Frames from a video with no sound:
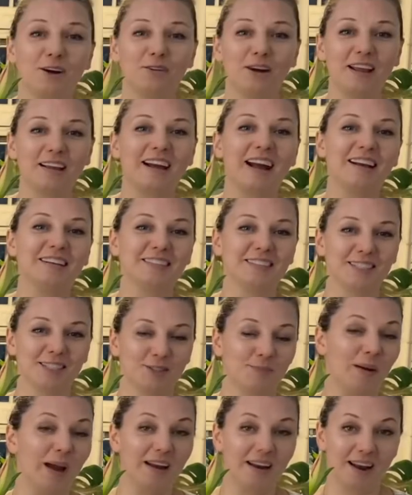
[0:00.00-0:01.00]
right, guys,
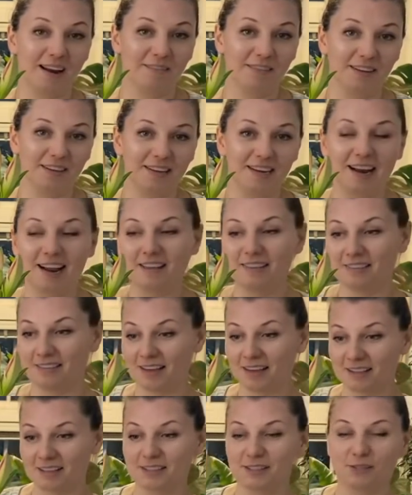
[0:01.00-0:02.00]
despite everything, I
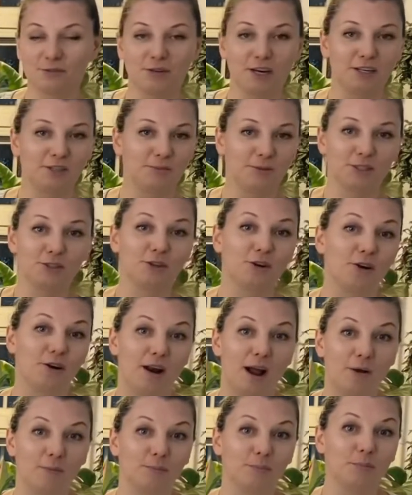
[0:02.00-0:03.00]
think this arrangement turned
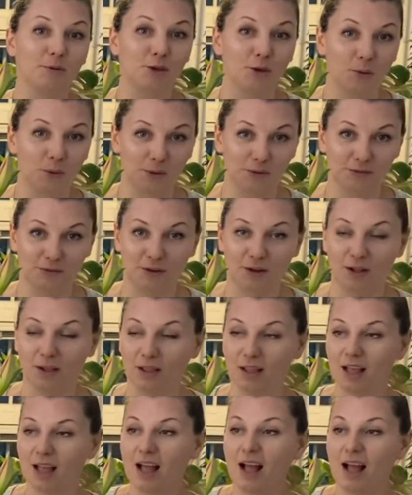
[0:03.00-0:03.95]
out beautiful.